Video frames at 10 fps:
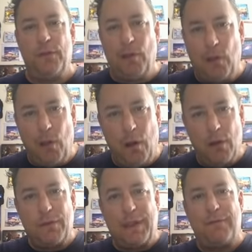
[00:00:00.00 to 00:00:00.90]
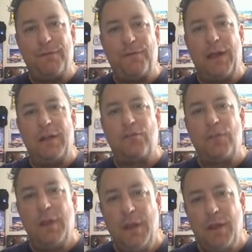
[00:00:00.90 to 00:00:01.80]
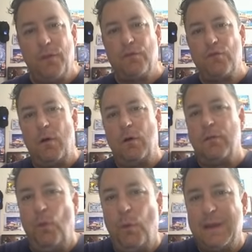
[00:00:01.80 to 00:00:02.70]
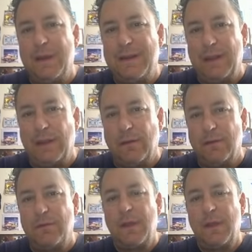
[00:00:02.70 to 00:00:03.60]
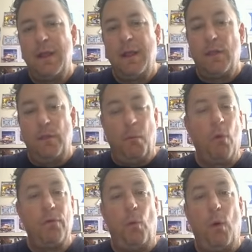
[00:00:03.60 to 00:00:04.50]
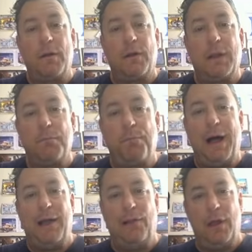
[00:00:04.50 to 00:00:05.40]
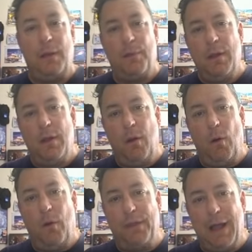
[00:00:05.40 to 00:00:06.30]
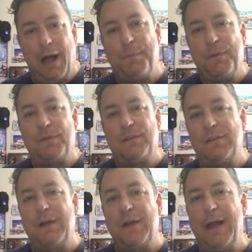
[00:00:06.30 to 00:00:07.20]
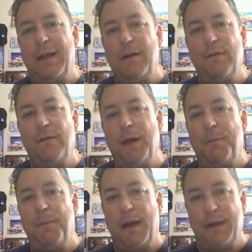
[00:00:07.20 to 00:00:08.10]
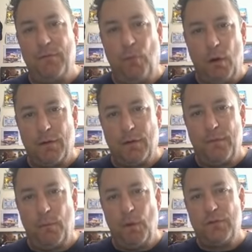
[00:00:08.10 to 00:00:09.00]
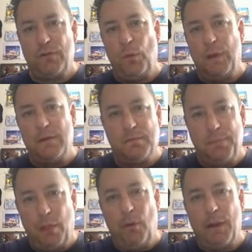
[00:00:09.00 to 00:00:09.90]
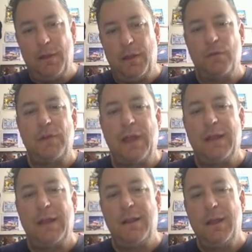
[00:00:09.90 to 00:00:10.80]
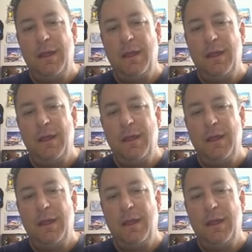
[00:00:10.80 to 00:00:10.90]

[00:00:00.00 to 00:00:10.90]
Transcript: The longer that fetch and the stronger the wind is, the more the water can pile up on the opposite side of that body of water from which the wind is blowing. You understand?